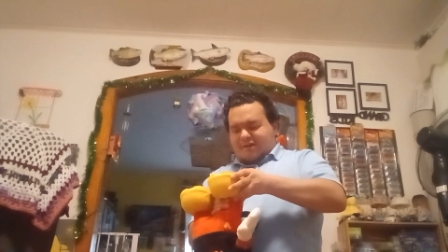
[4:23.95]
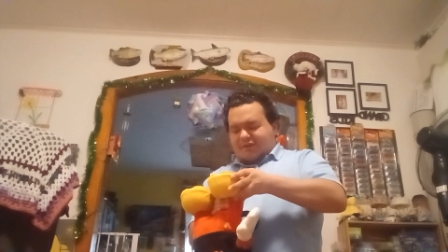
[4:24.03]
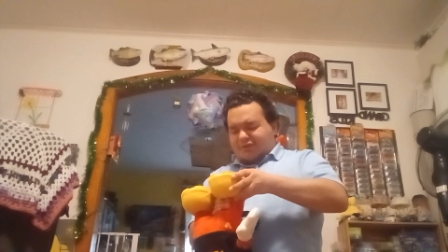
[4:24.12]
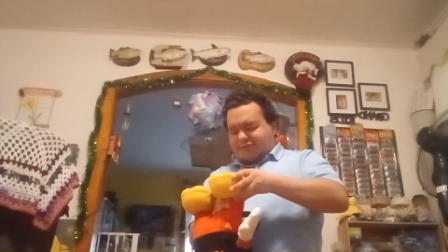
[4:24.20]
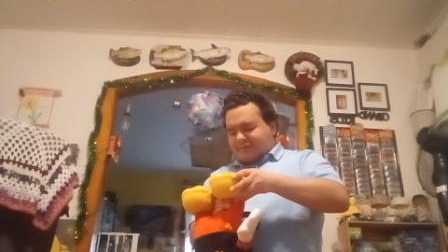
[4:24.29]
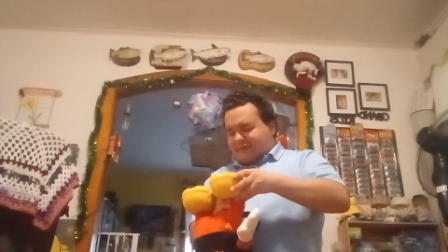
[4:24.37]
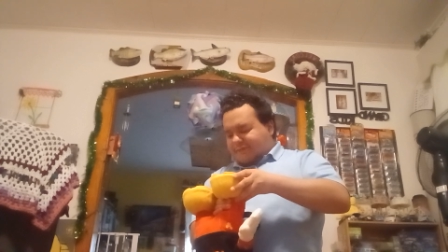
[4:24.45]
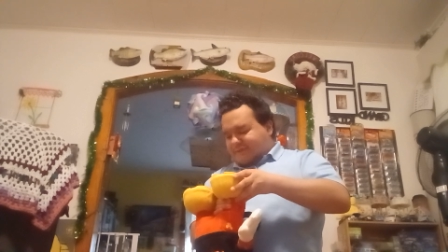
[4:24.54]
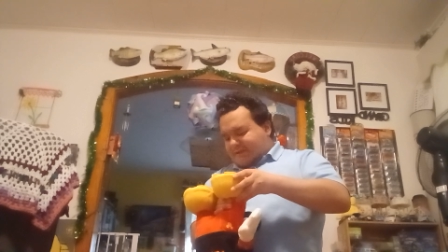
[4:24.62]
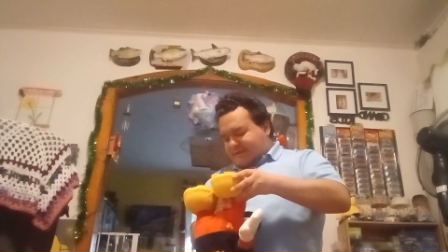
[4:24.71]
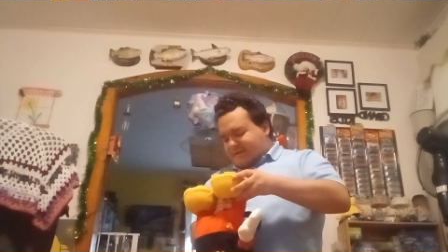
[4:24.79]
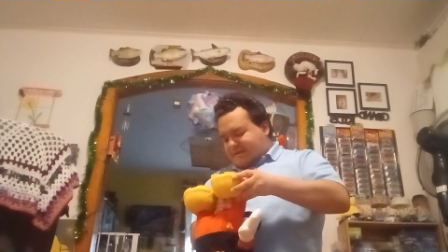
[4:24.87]
euros for this
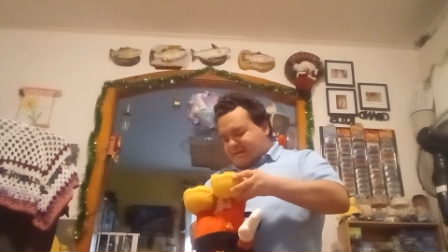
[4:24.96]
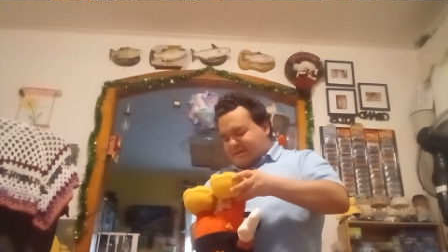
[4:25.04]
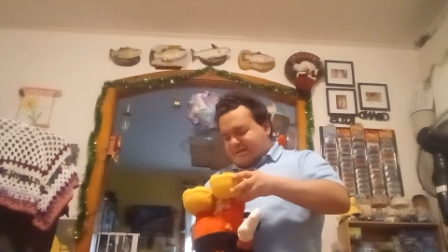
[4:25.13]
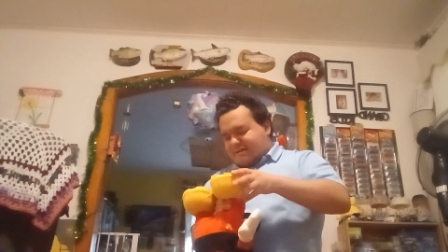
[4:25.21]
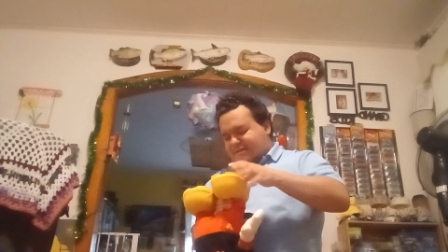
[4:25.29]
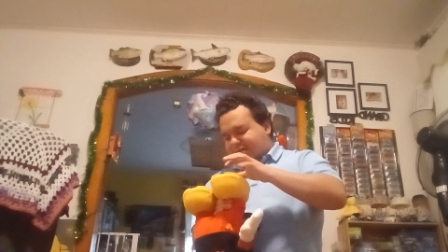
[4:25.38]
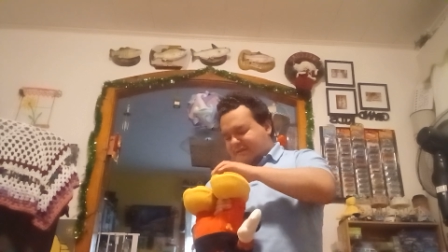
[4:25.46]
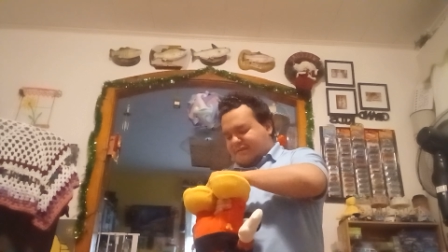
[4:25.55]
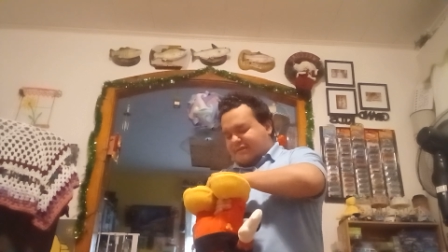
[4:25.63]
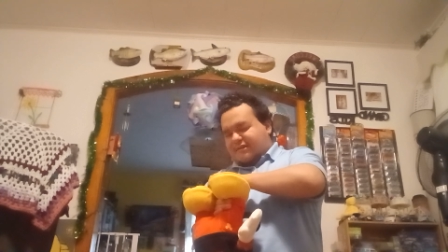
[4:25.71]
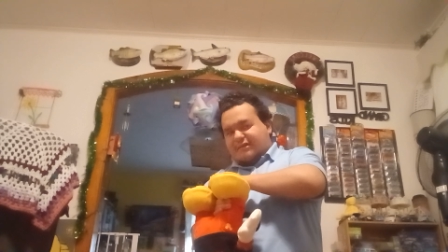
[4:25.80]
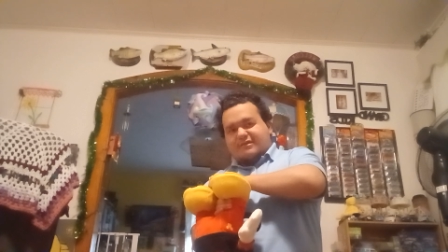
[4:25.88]
fella.
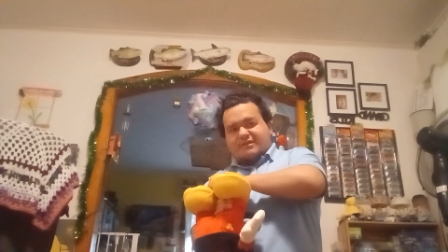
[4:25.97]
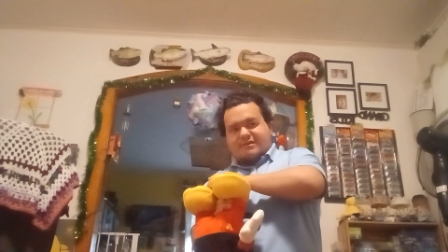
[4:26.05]
I think.